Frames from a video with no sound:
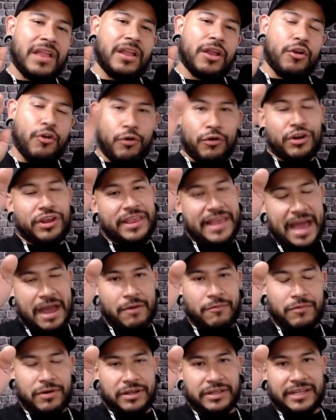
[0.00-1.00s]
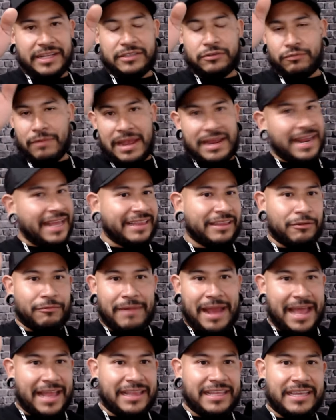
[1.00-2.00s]
Go to that one. It's right at the
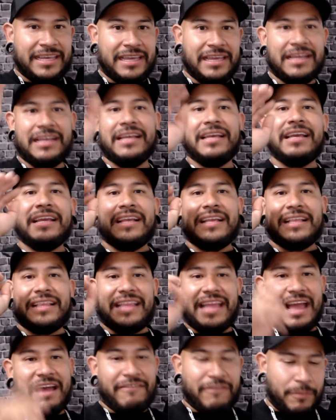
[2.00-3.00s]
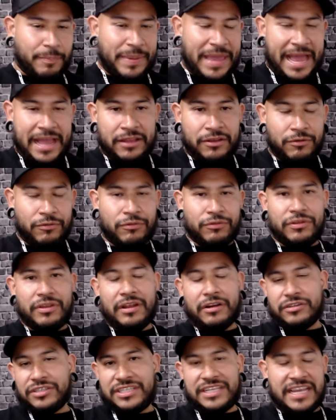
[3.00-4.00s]
rally. They have a piano.
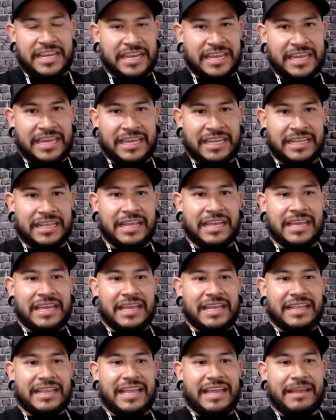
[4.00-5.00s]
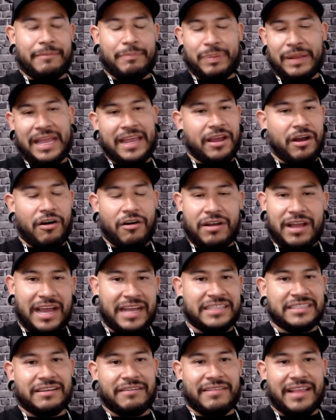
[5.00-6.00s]
They're singing. They play all
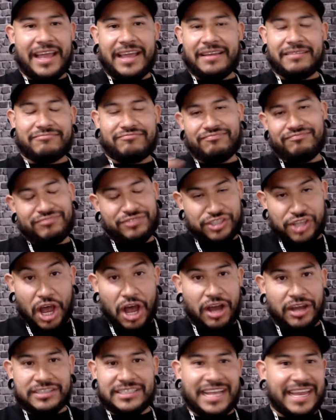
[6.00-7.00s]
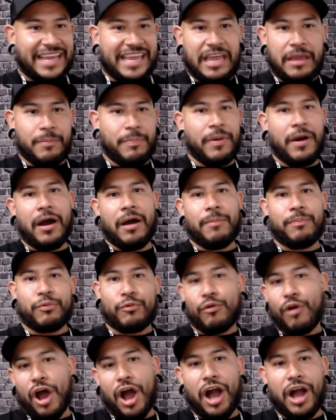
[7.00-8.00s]
kinds of like songs, like hip hop,
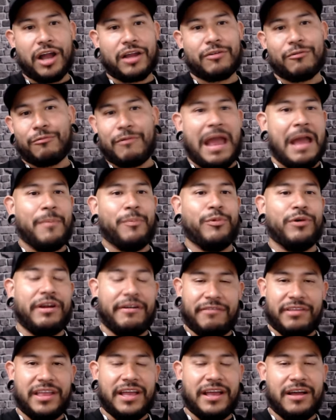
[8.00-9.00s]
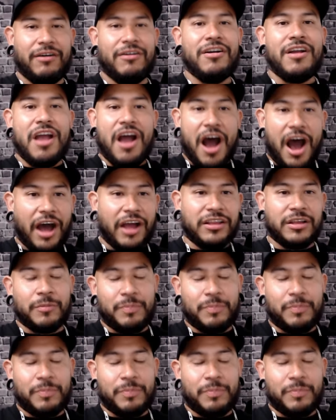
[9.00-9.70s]
rock, rap, whatever the hell, on a